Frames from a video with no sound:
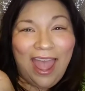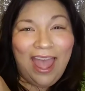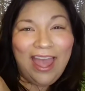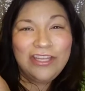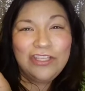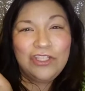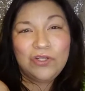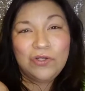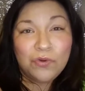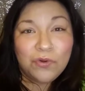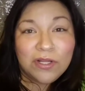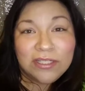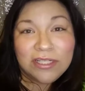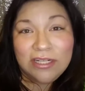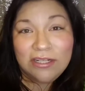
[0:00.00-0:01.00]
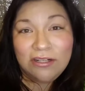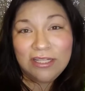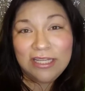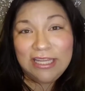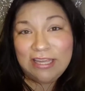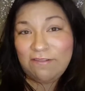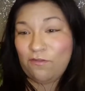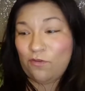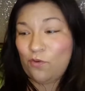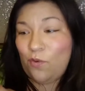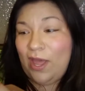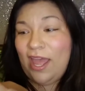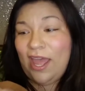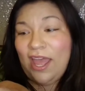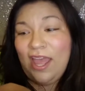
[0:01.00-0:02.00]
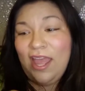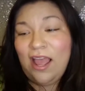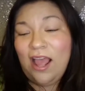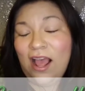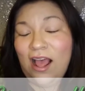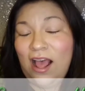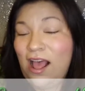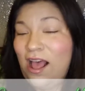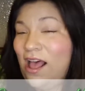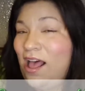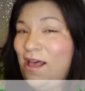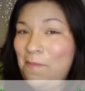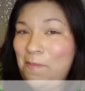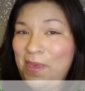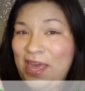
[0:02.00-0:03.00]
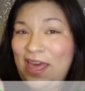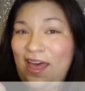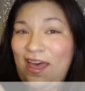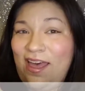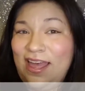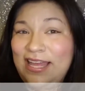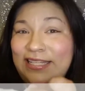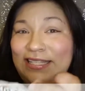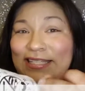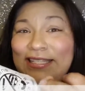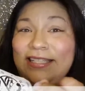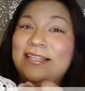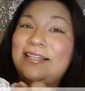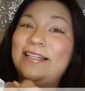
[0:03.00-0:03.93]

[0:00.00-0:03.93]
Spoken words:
and do a little giveaway because